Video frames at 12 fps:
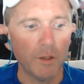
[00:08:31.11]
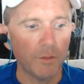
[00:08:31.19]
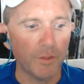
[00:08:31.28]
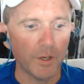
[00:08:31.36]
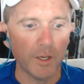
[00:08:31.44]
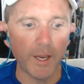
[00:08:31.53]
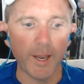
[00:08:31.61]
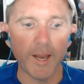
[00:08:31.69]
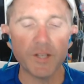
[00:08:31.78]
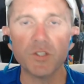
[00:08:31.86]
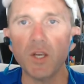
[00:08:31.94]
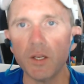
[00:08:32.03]

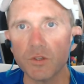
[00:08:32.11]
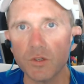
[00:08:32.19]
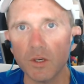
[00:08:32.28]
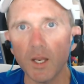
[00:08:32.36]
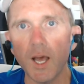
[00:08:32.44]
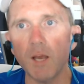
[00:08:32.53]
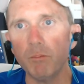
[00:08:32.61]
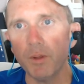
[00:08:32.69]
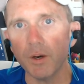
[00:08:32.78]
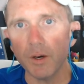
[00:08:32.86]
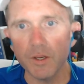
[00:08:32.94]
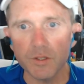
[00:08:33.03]
assets and liabilities.